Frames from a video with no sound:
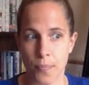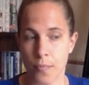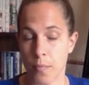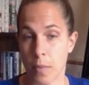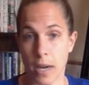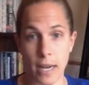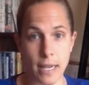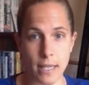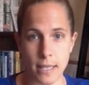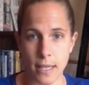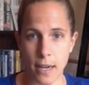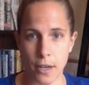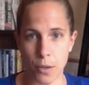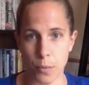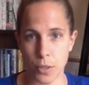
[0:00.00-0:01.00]
my
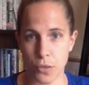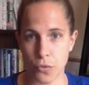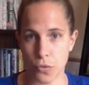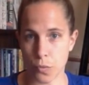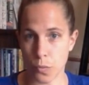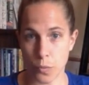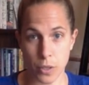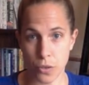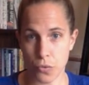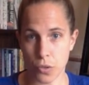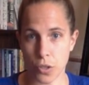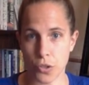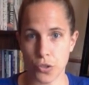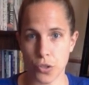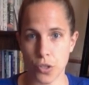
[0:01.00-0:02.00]
entire
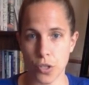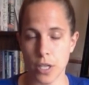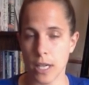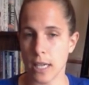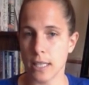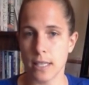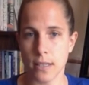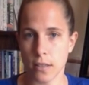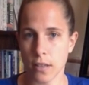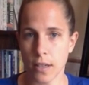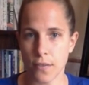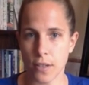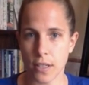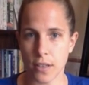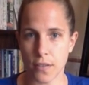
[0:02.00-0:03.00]
withdrawal journey. I still
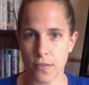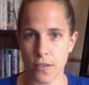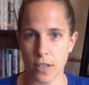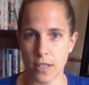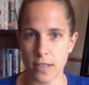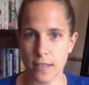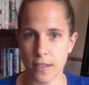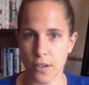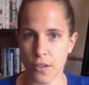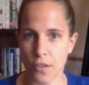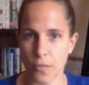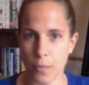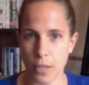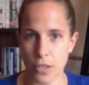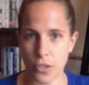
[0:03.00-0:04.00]
have it at the front and center
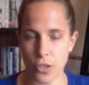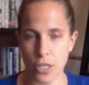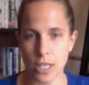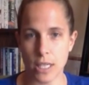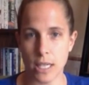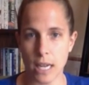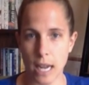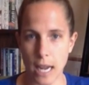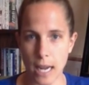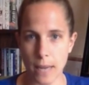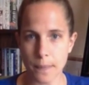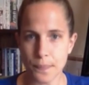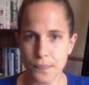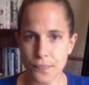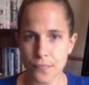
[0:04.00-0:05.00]
of my journey
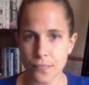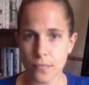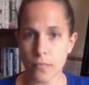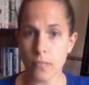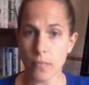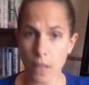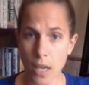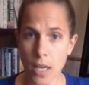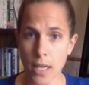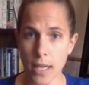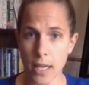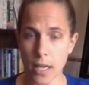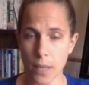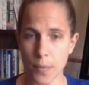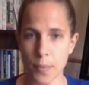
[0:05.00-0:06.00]
today. And it
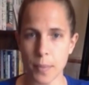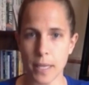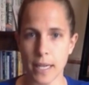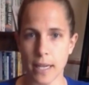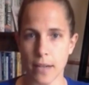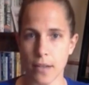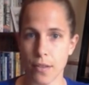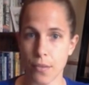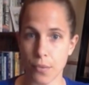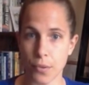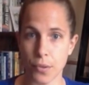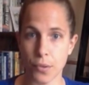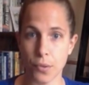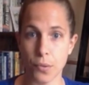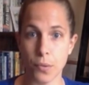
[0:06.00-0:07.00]
helped me get
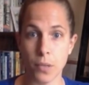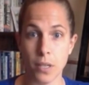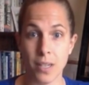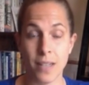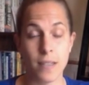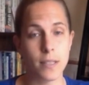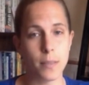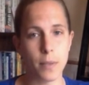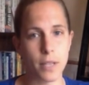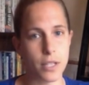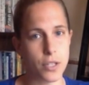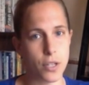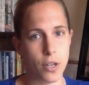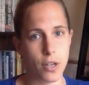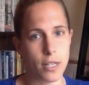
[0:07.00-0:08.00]
through some of the
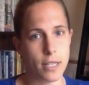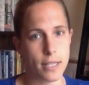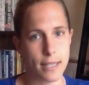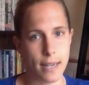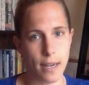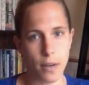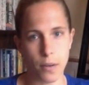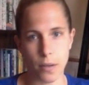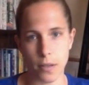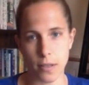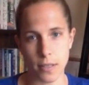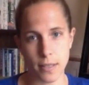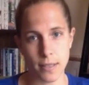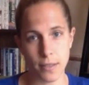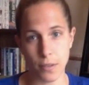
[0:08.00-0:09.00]
darkest
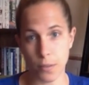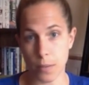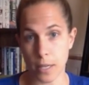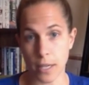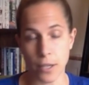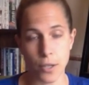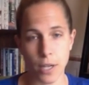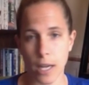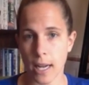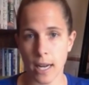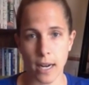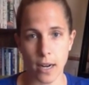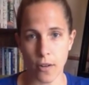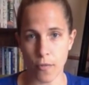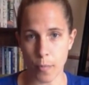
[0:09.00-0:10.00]
hours. You know, when I couldn't get
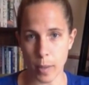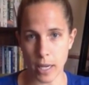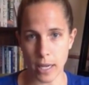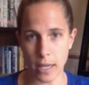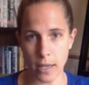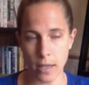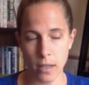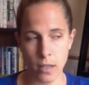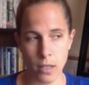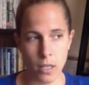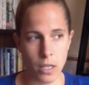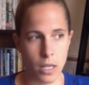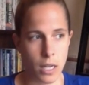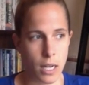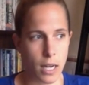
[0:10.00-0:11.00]
out of bed,
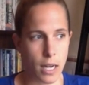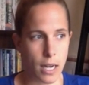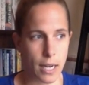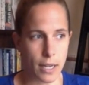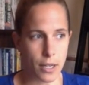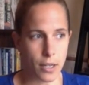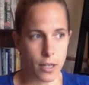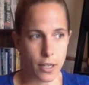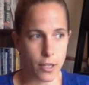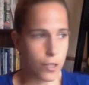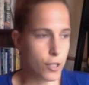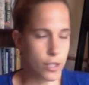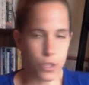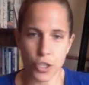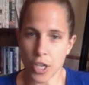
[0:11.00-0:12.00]
I
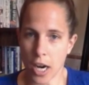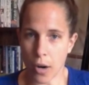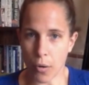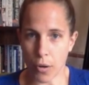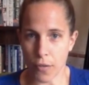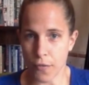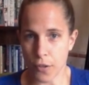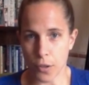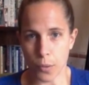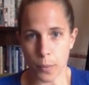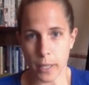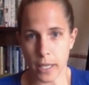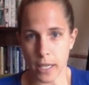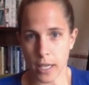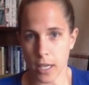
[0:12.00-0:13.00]
couldn't shower for a
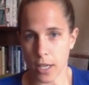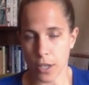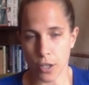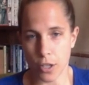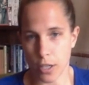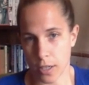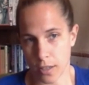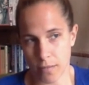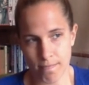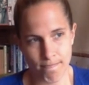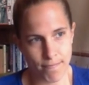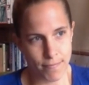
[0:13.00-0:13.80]
week. I couldn't